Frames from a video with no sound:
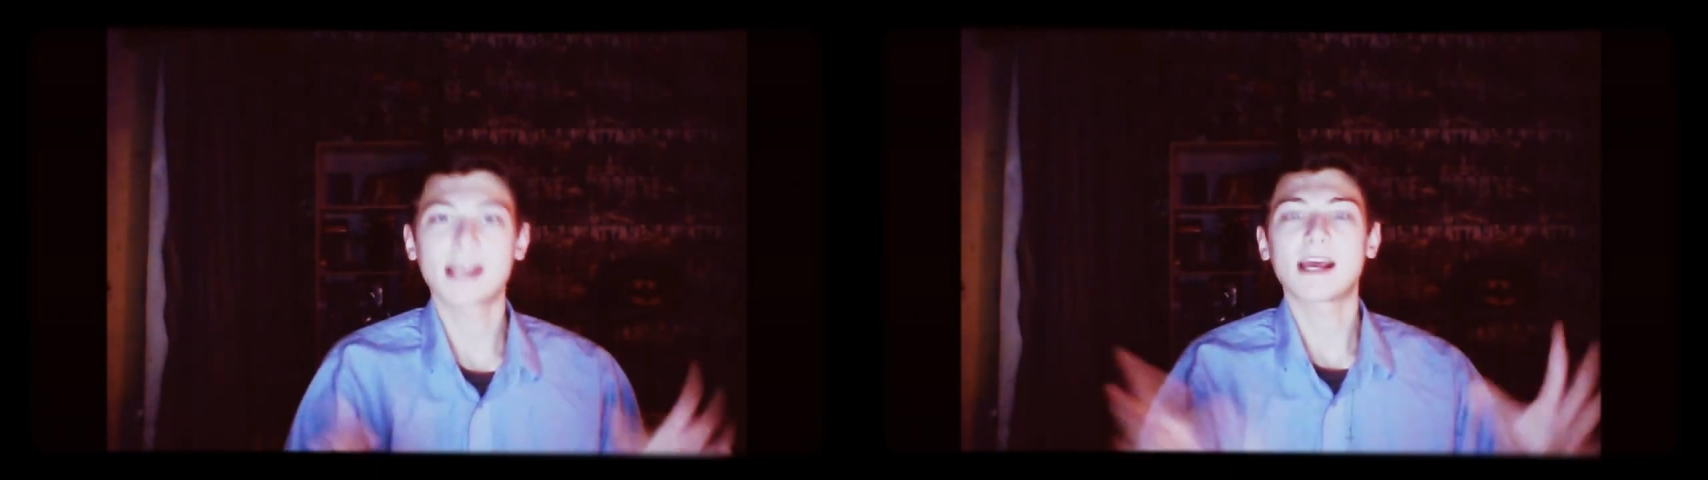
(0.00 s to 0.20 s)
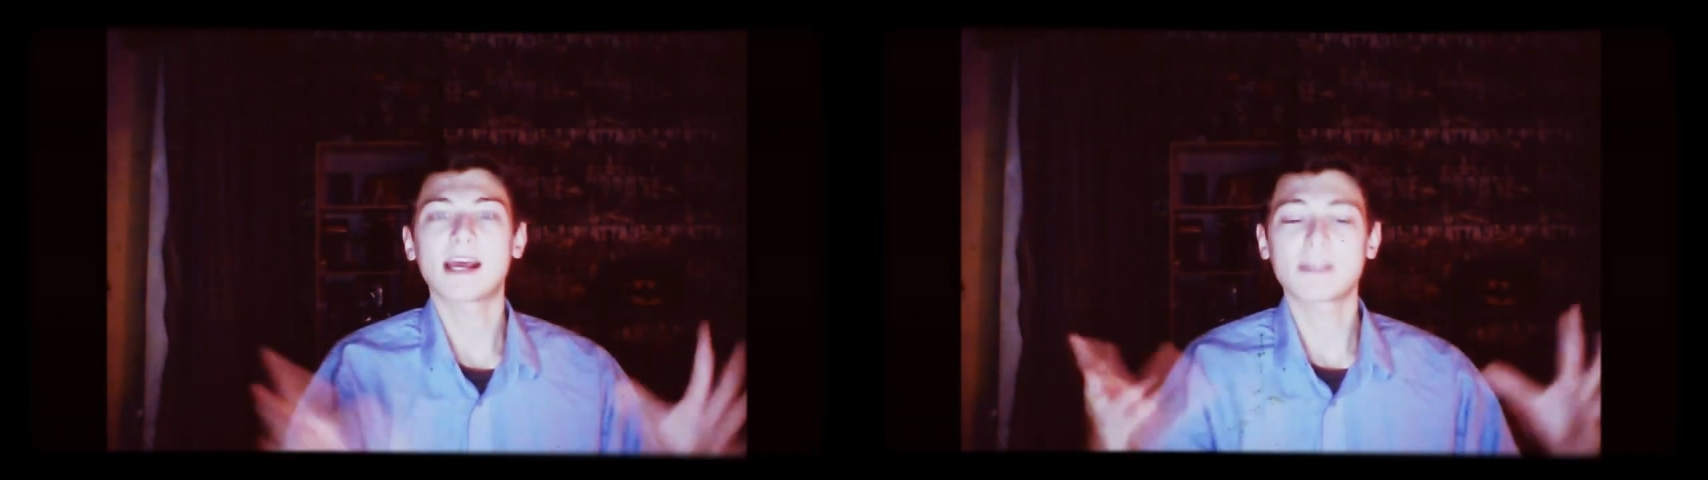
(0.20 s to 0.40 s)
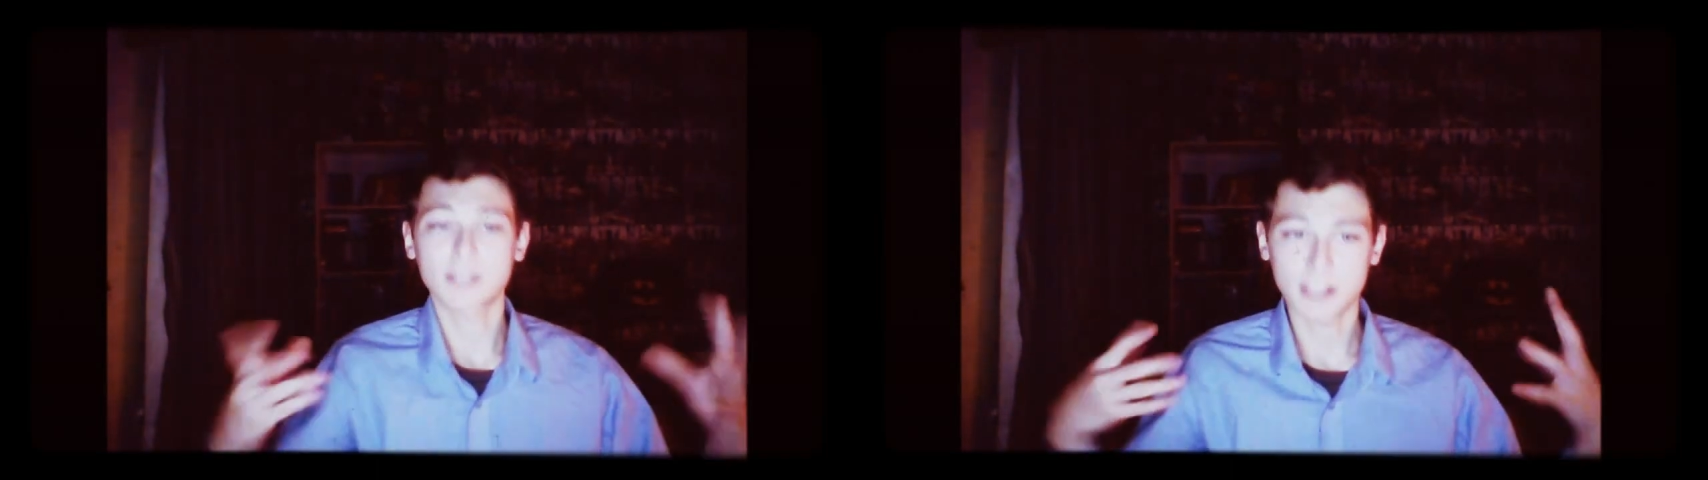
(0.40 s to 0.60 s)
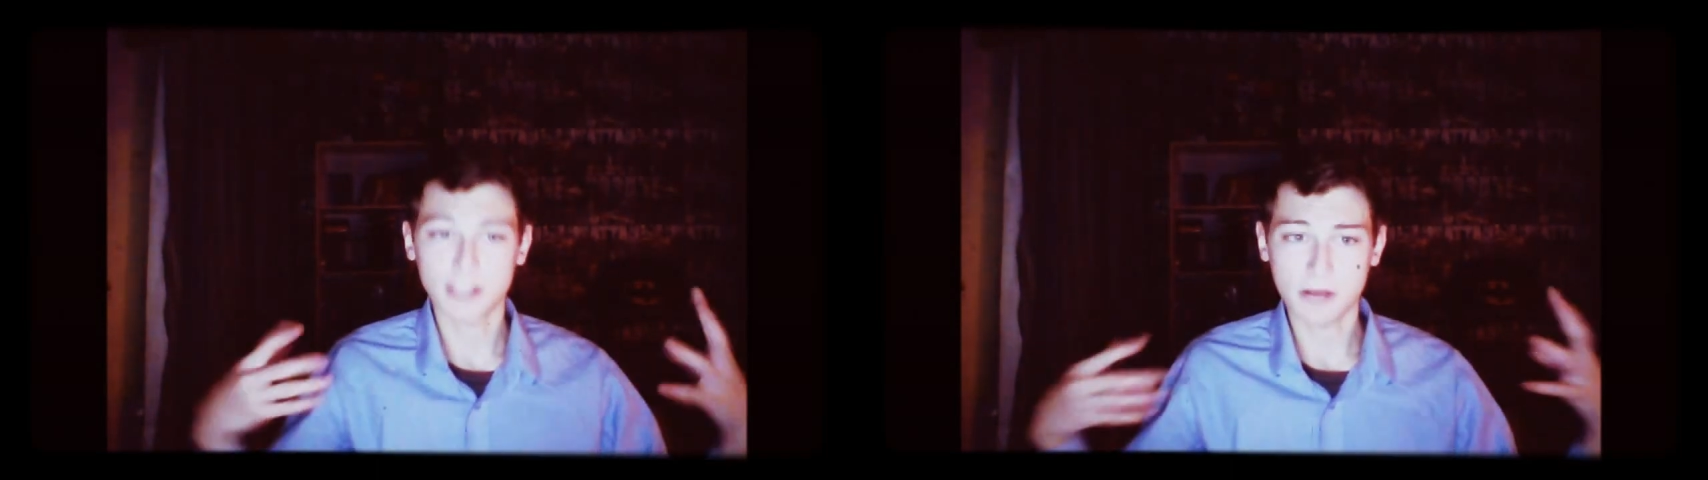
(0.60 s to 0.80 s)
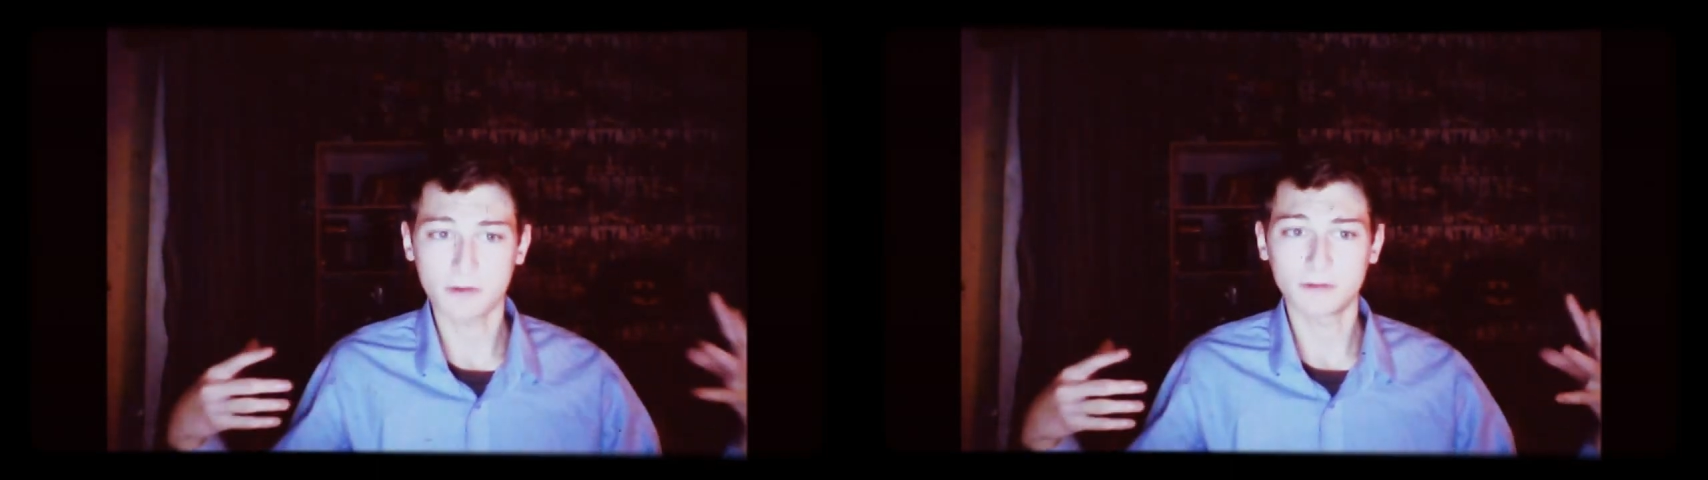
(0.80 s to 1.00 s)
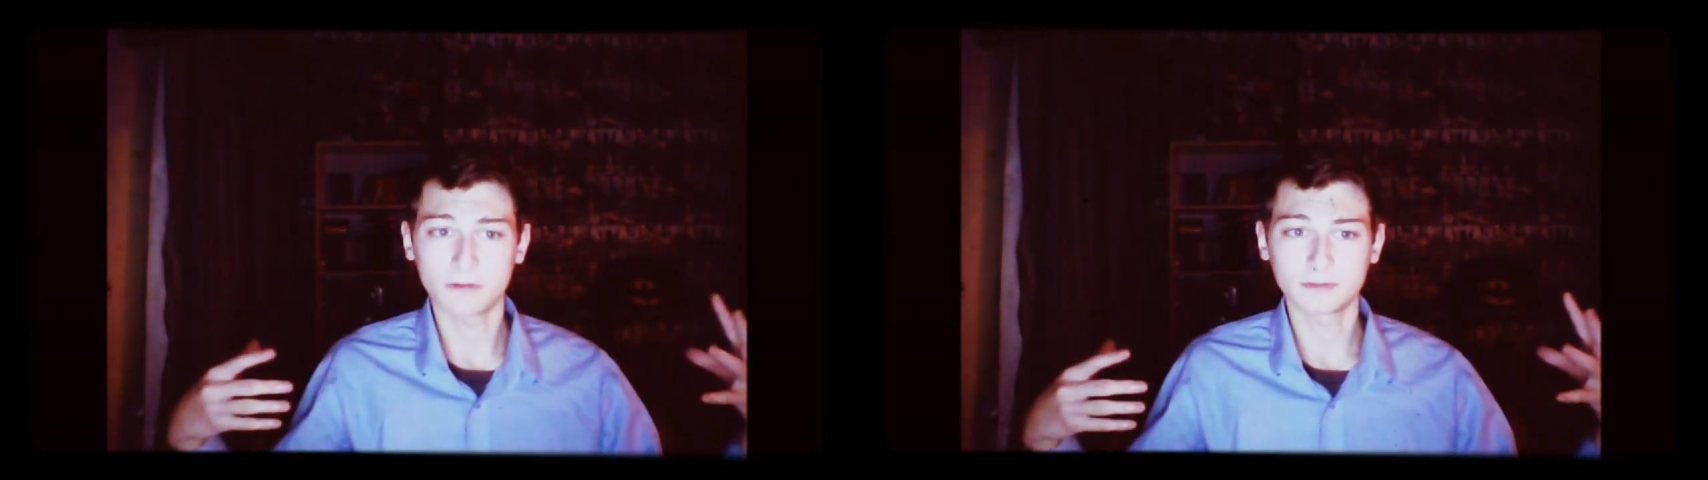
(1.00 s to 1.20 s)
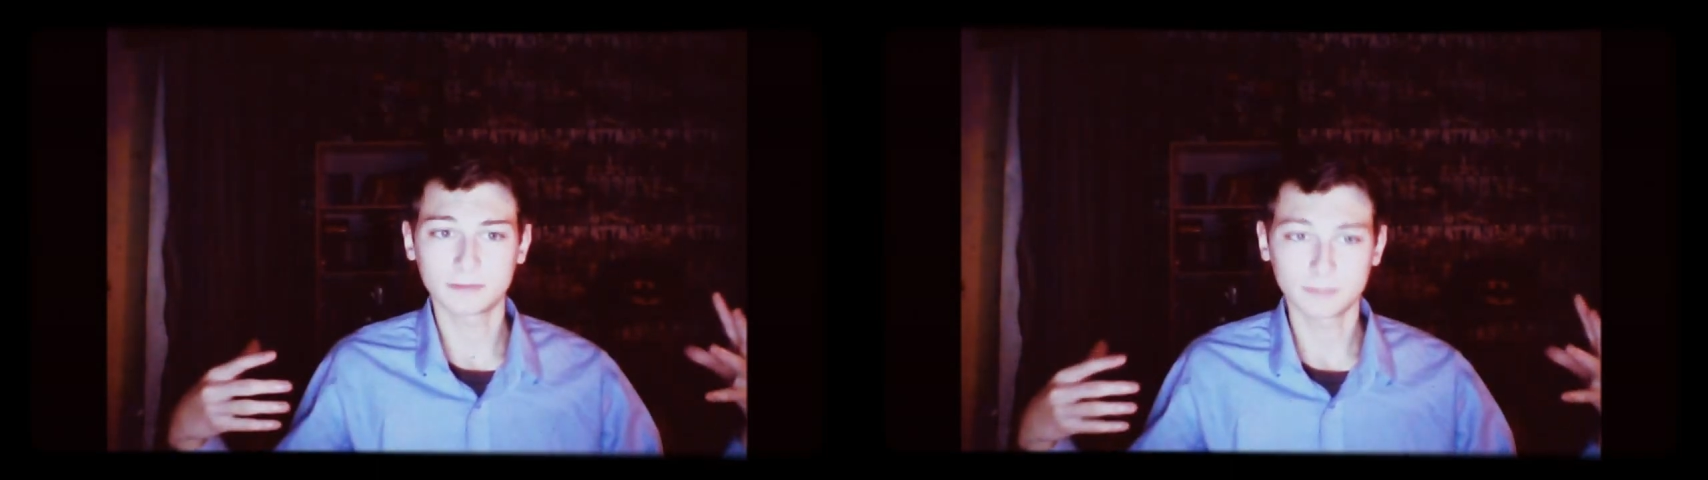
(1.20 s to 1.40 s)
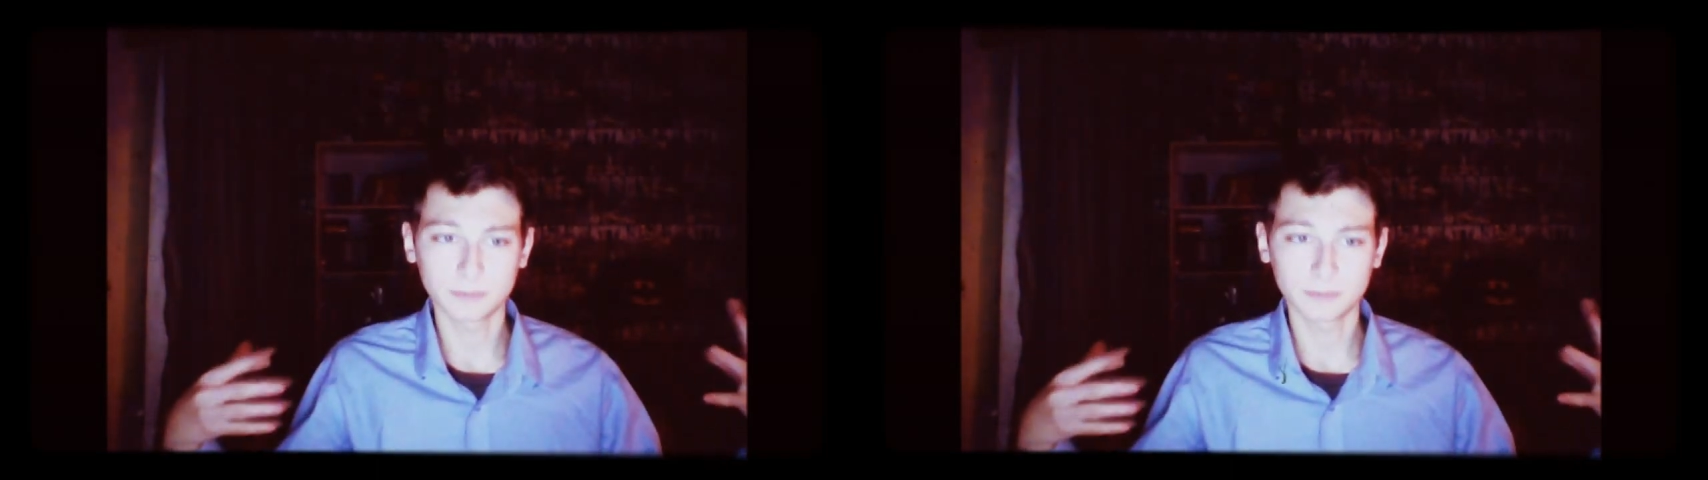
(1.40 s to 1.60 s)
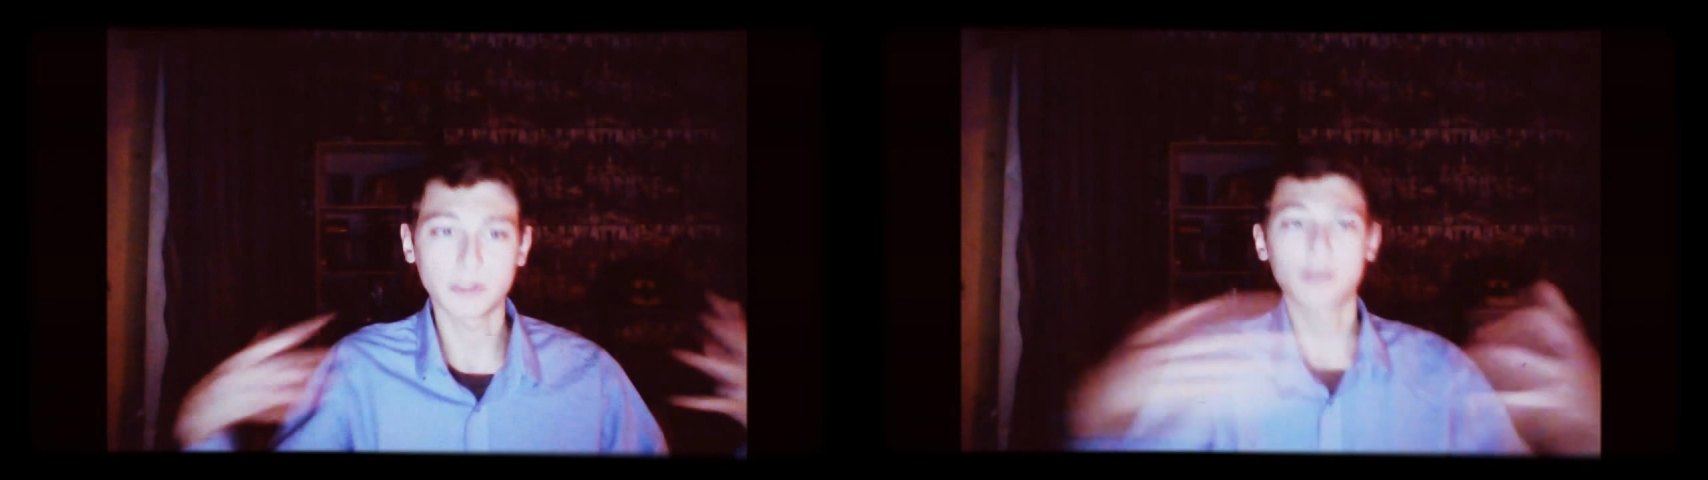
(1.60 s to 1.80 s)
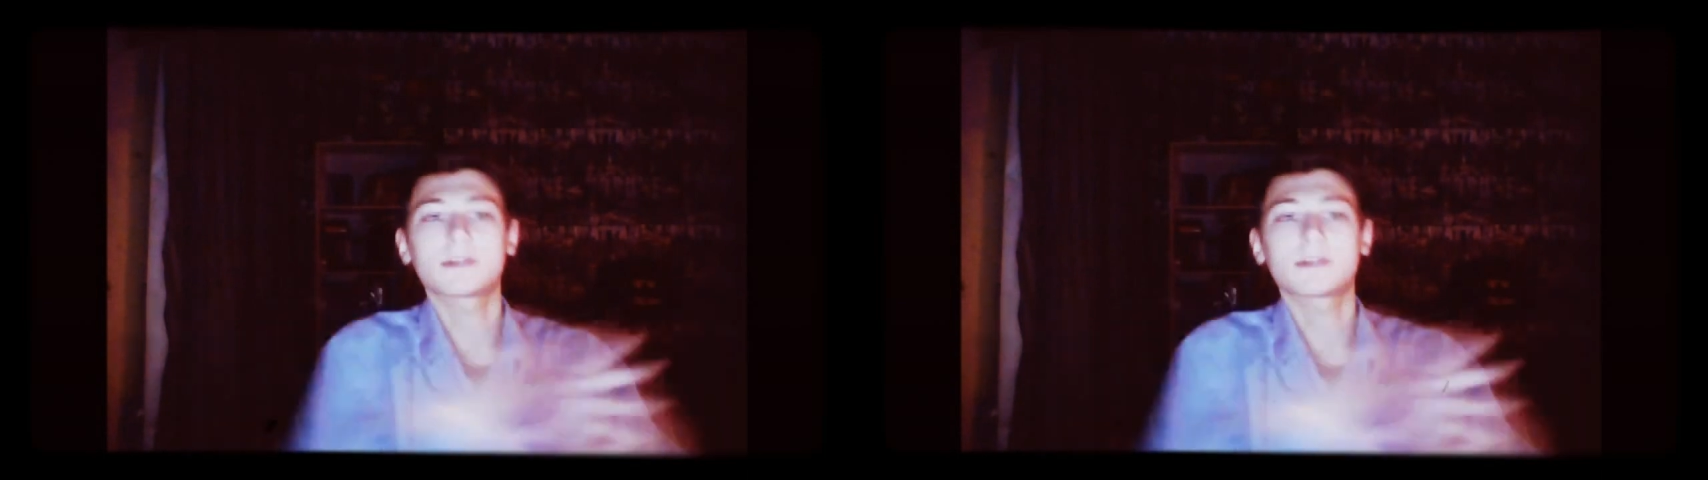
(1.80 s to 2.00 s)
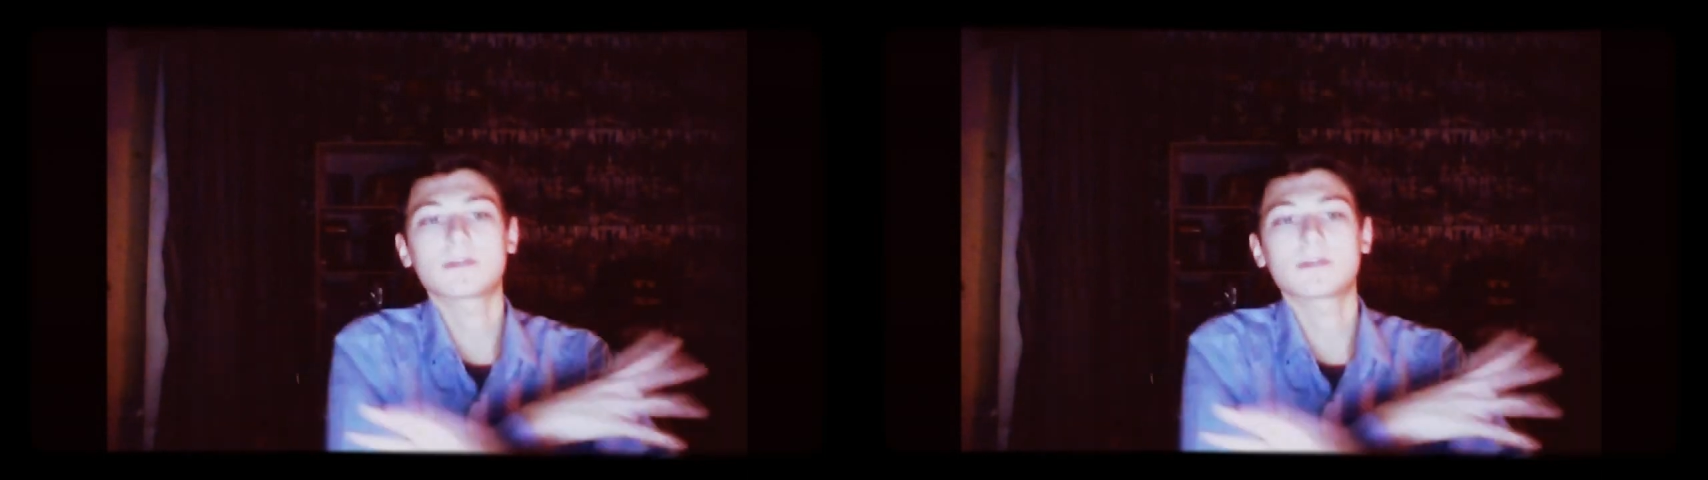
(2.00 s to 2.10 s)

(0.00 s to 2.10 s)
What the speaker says: and then Cheryl bursts